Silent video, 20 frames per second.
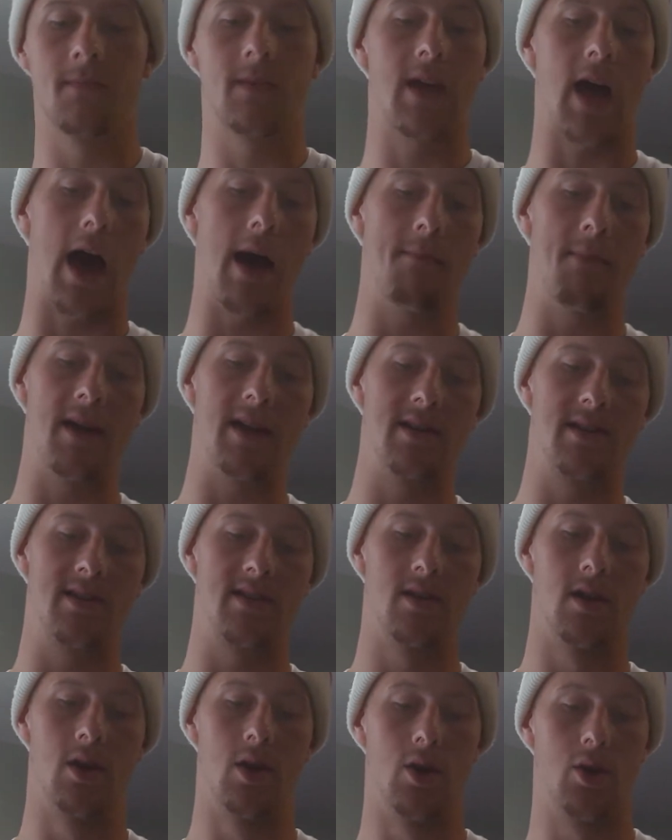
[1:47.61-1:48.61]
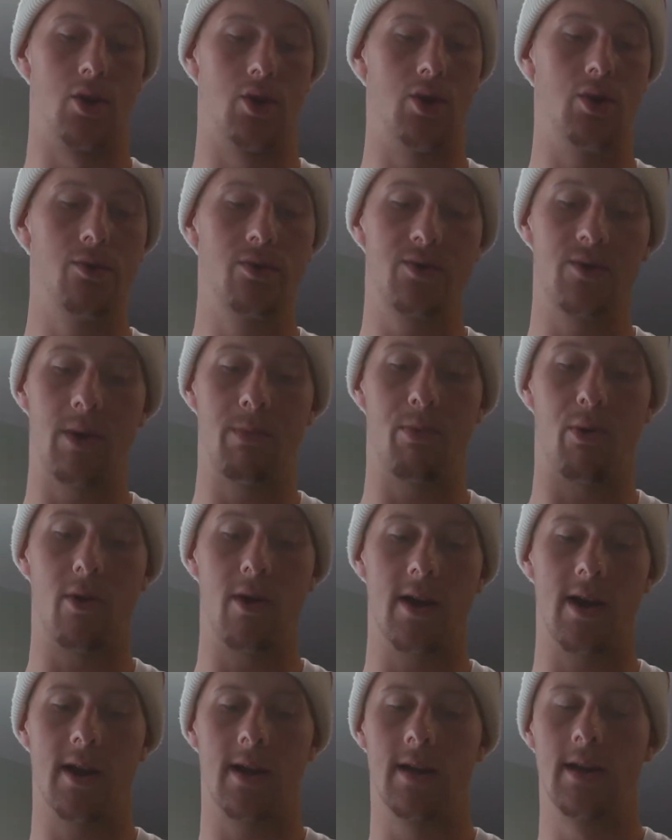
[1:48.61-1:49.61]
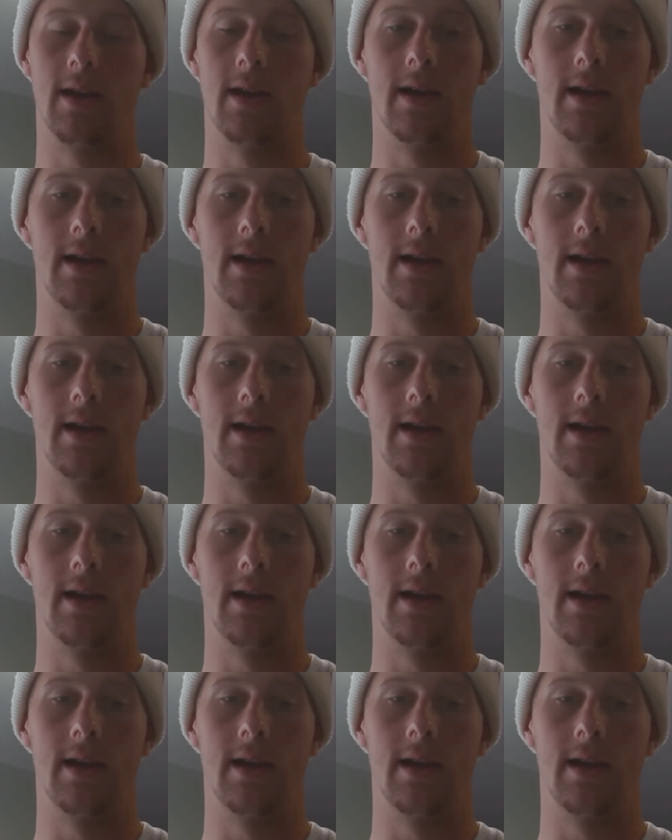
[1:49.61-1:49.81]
comments, news reporting,